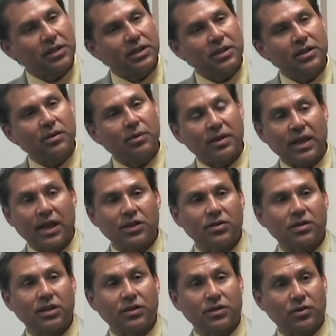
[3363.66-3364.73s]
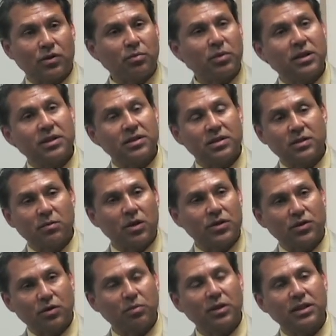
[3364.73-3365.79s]
year with actually a surplus, a small
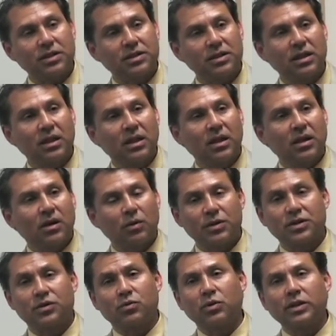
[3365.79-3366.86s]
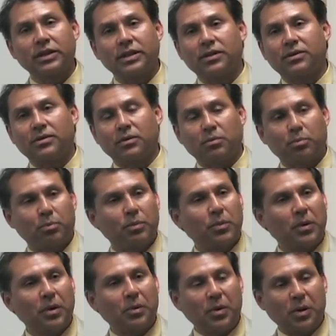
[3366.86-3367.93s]
surplus, which is really,
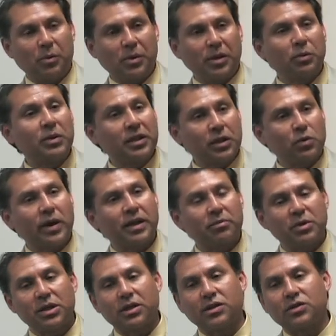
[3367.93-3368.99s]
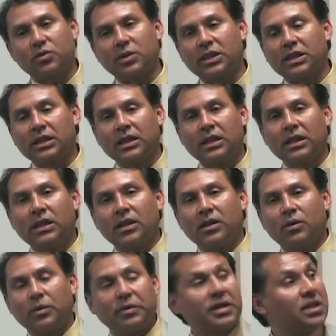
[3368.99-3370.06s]
really great because we,
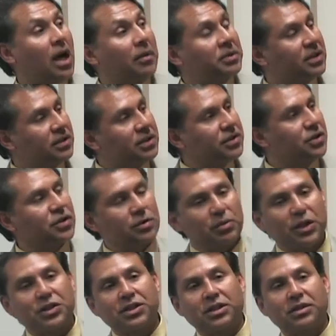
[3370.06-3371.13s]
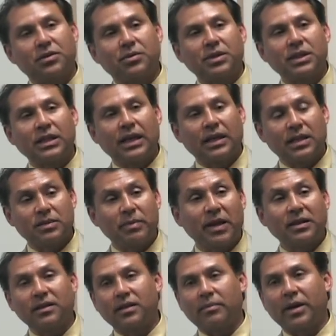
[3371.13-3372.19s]
when we adopted this year's budget, we had
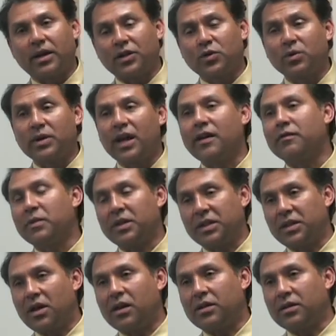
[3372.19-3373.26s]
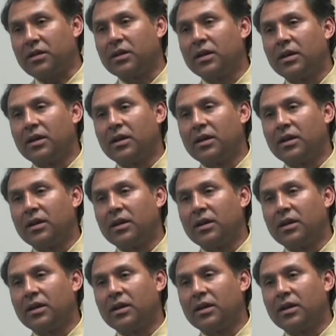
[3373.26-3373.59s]
expected about a two and a half million dollar